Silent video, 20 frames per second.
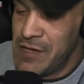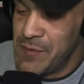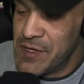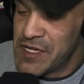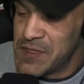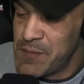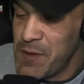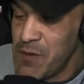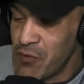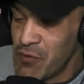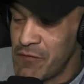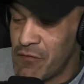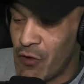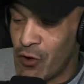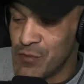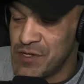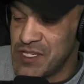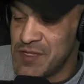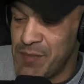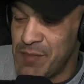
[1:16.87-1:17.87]
because people have
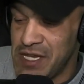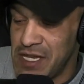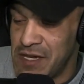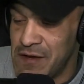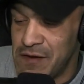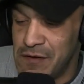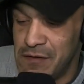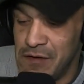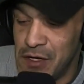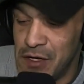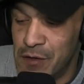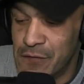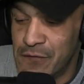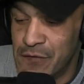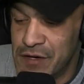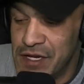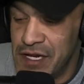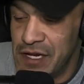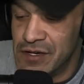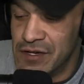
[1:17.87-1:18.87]
always been, you know,
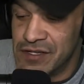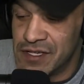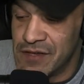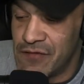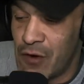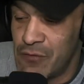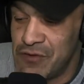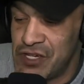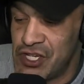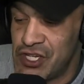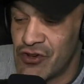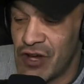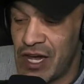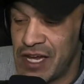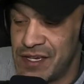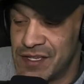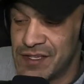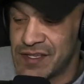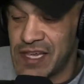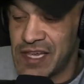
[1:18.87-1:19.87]
for years, have always
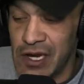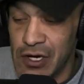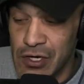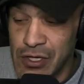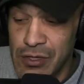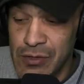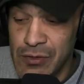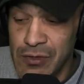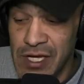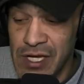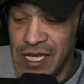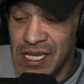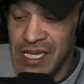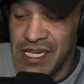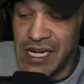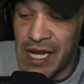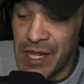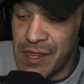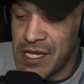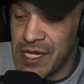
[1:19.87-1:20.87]
tried to scare you
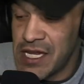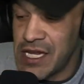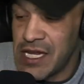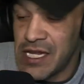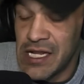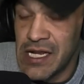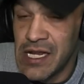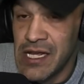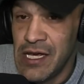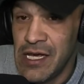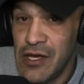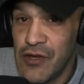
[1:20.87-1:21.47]
into thinking